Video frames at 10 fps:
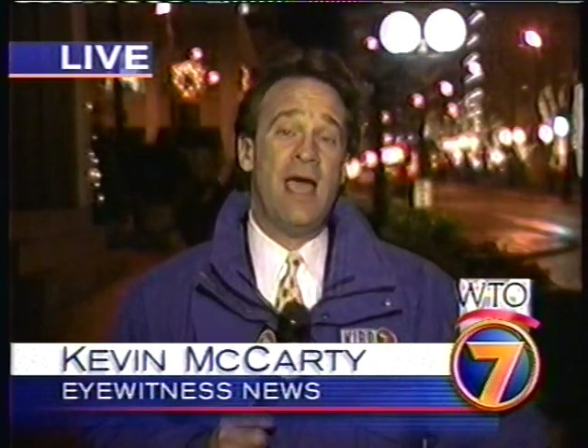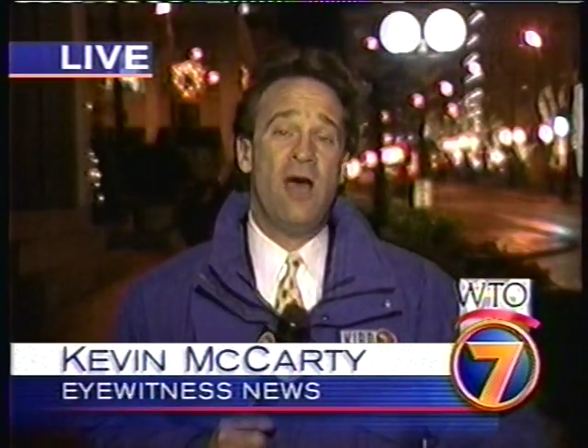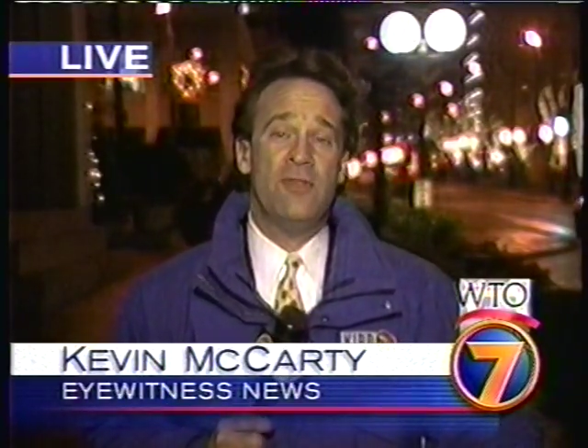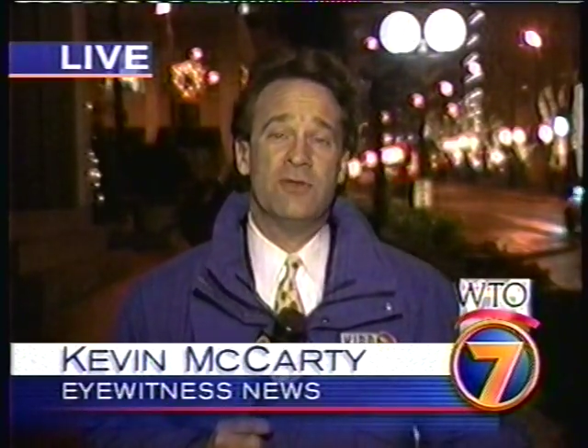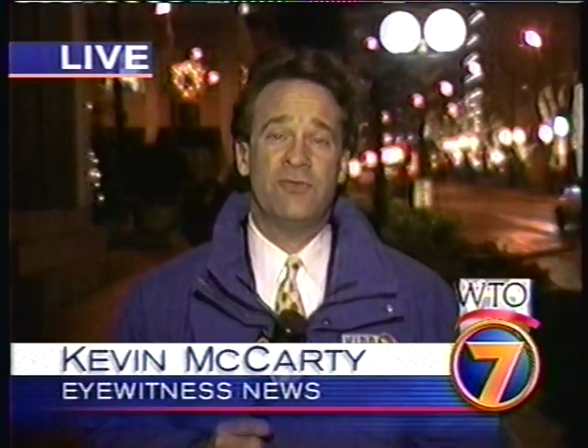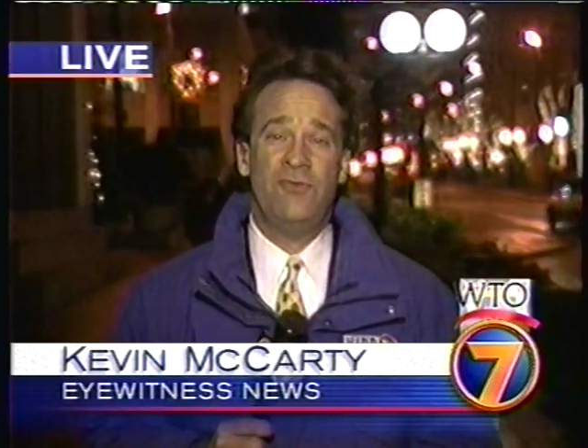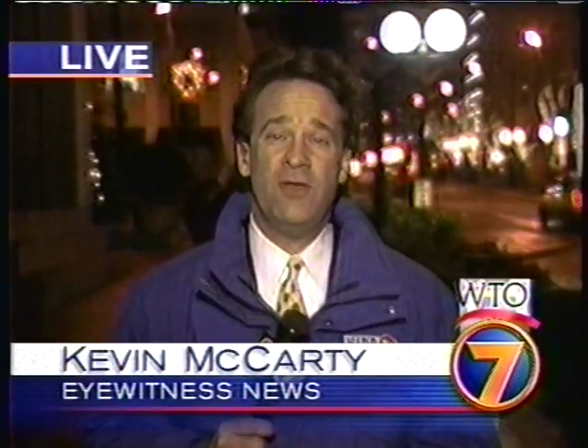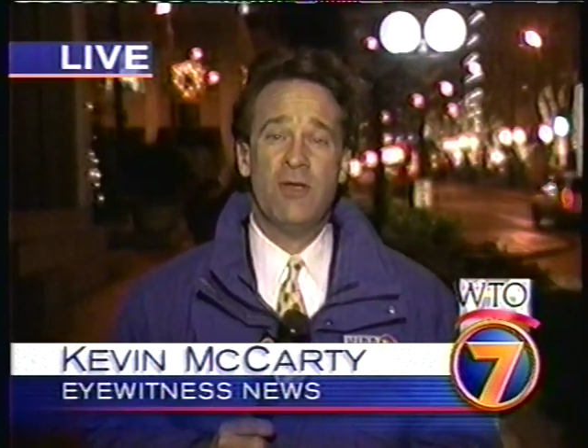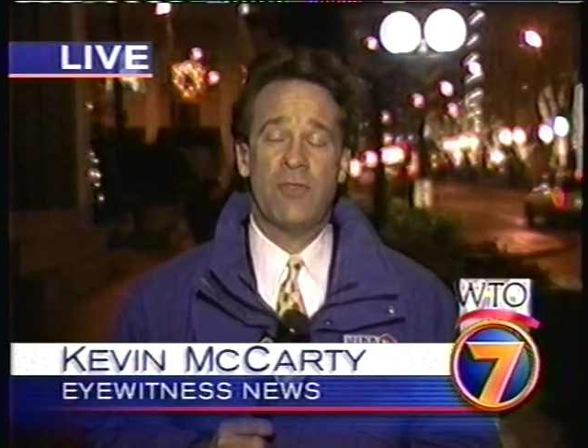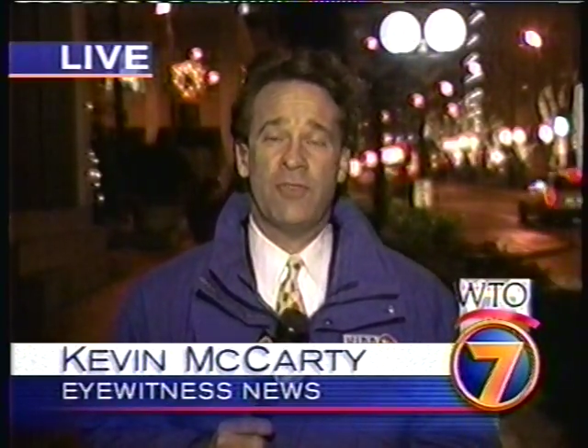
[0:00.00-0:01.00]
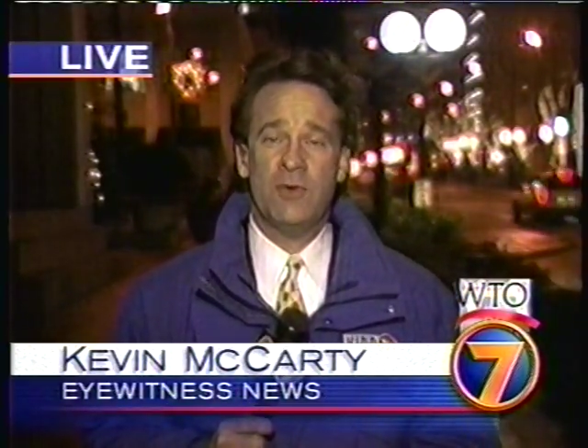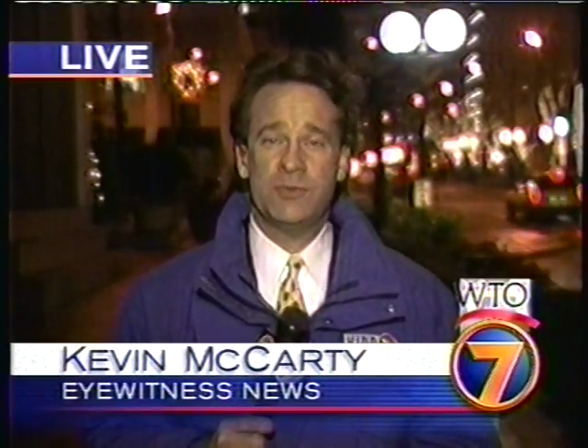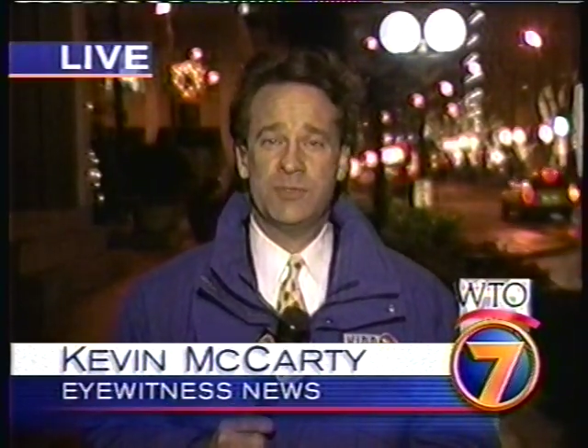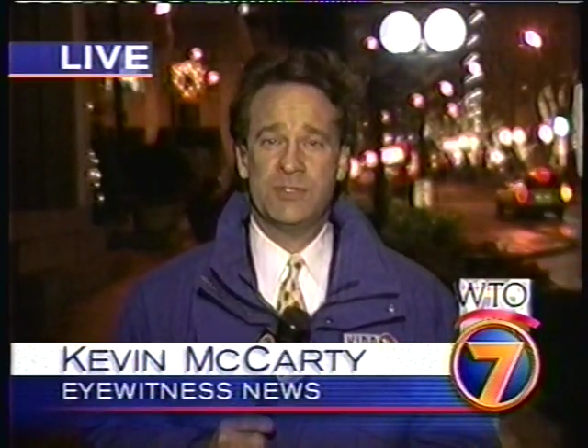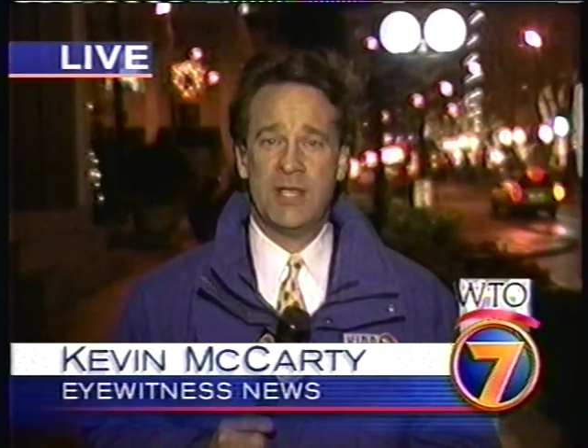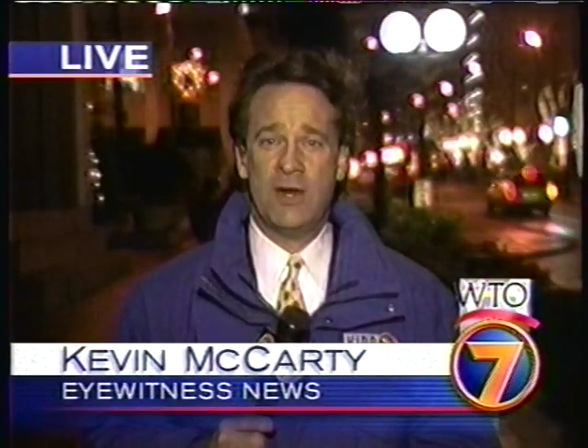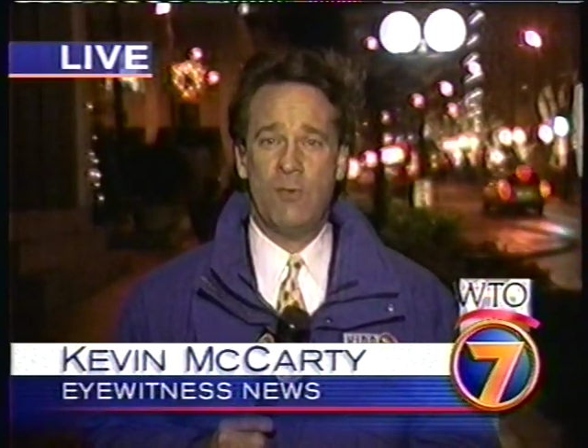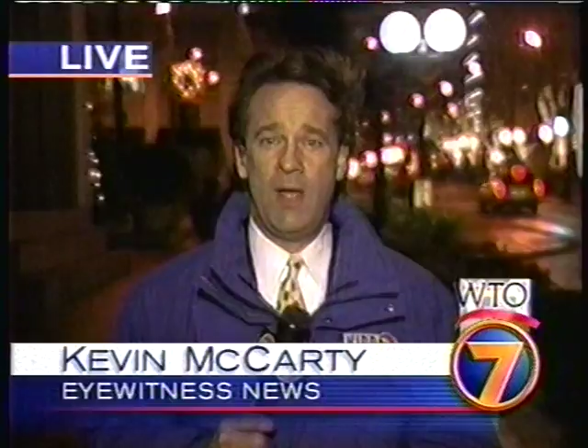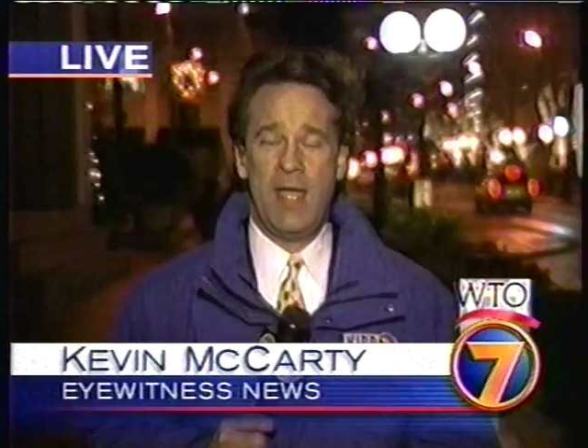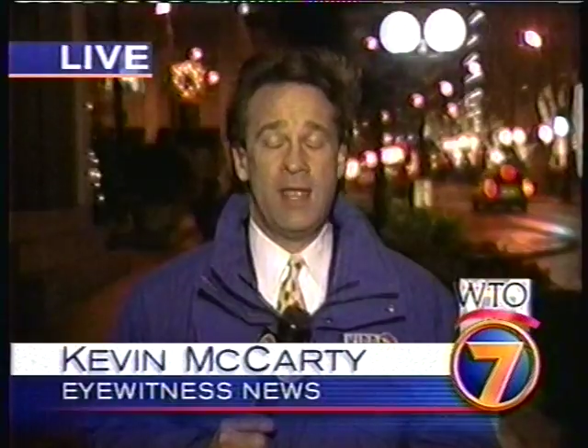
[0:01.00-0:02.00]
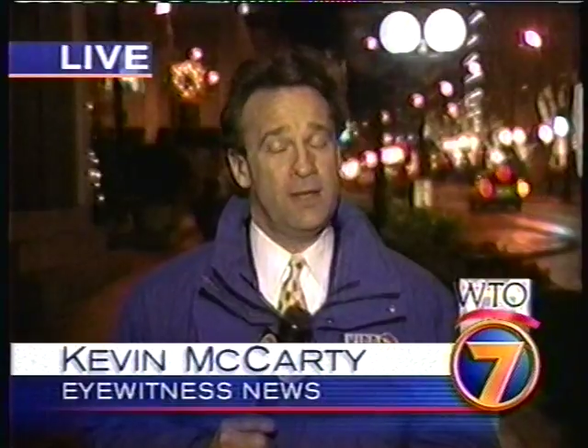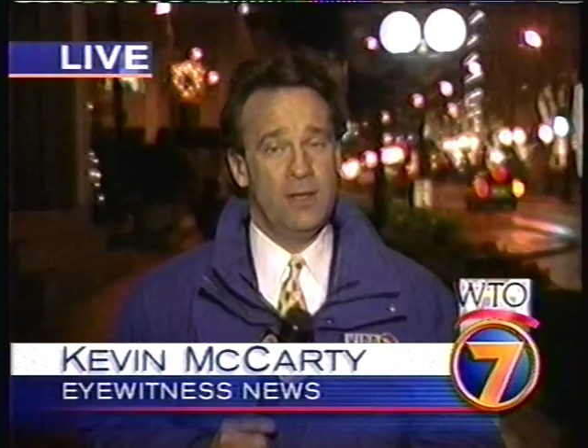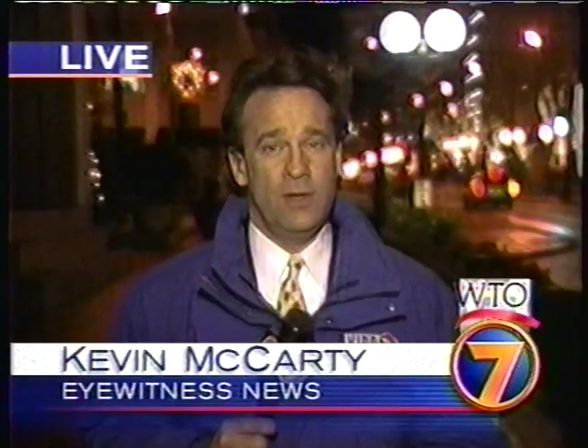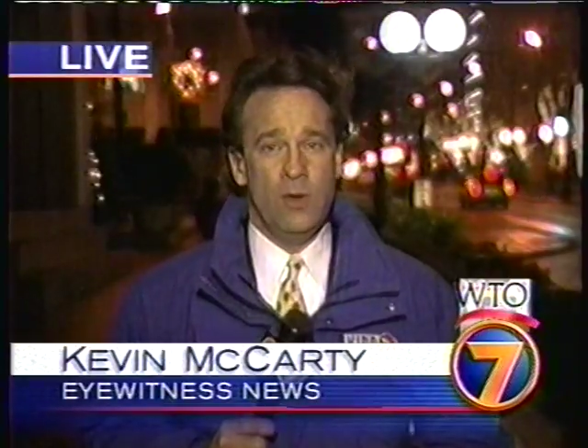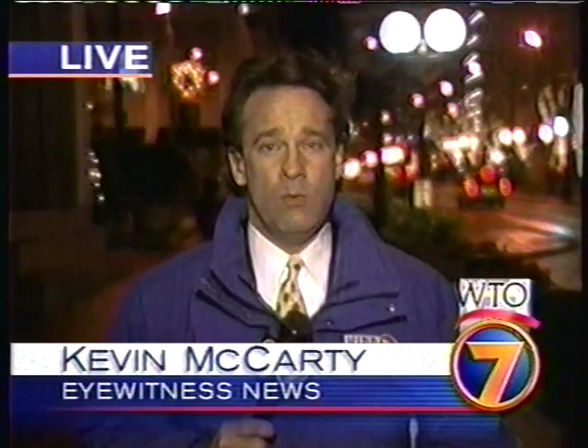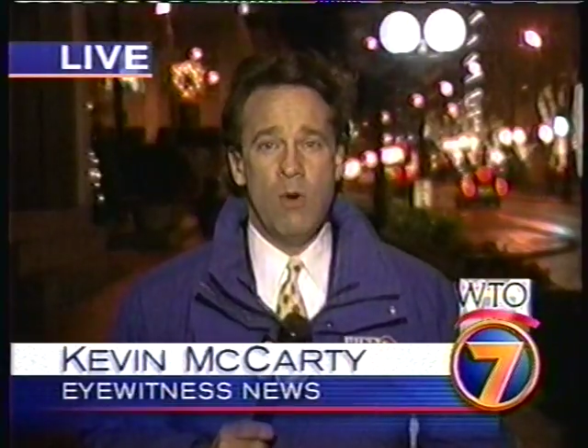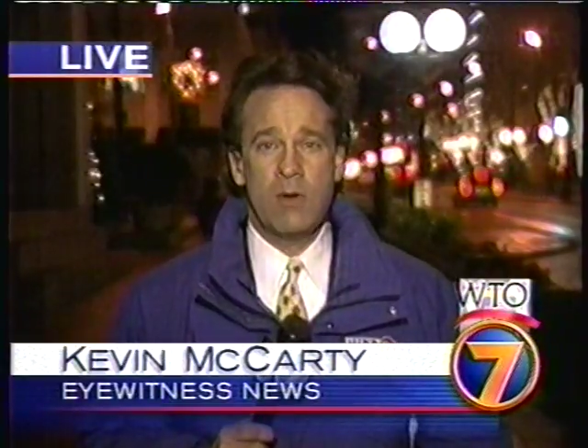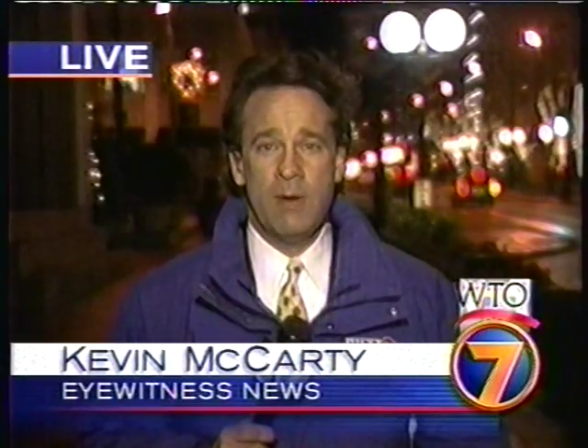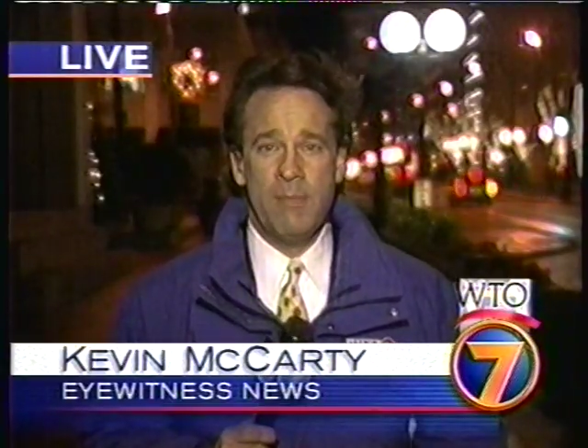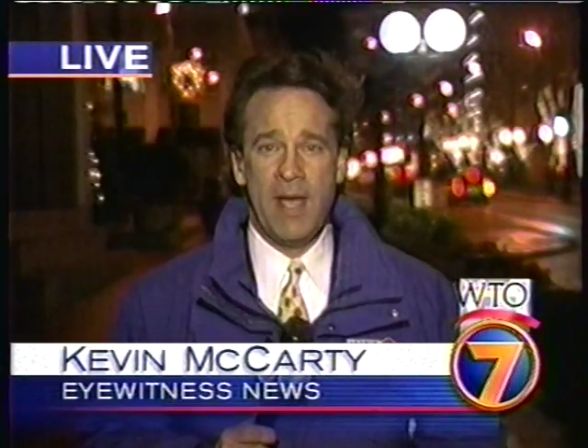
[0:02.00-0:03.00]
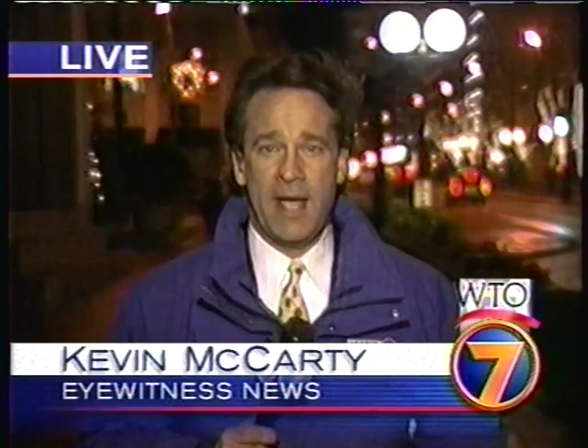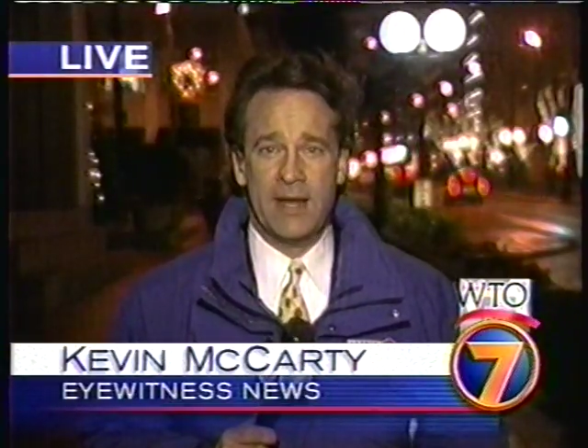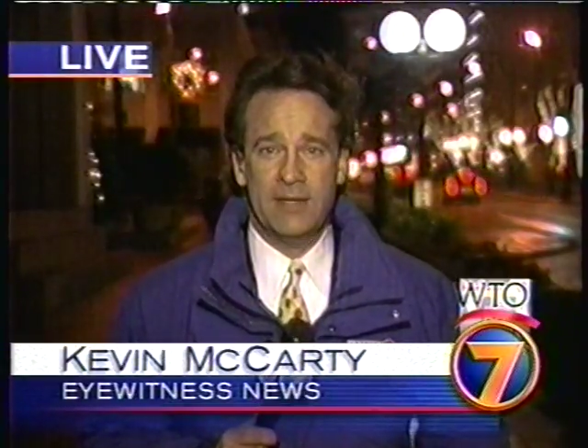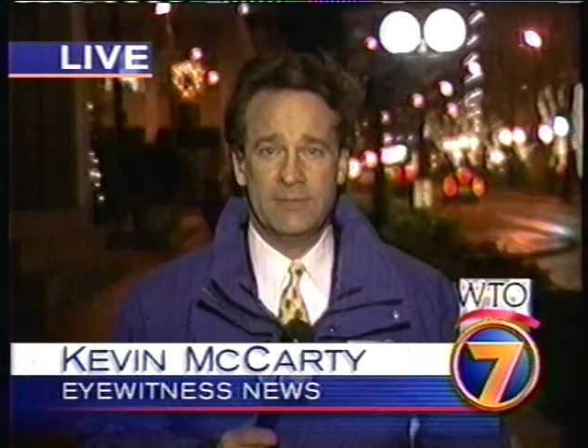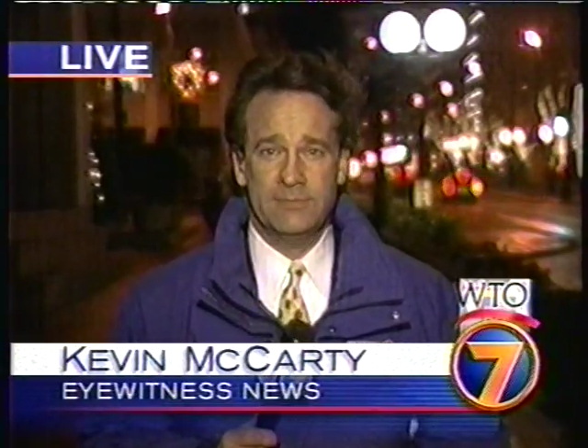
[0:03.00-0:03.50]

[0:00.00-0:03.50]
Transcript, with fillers: Now there's fear that those who stayed away won't come back.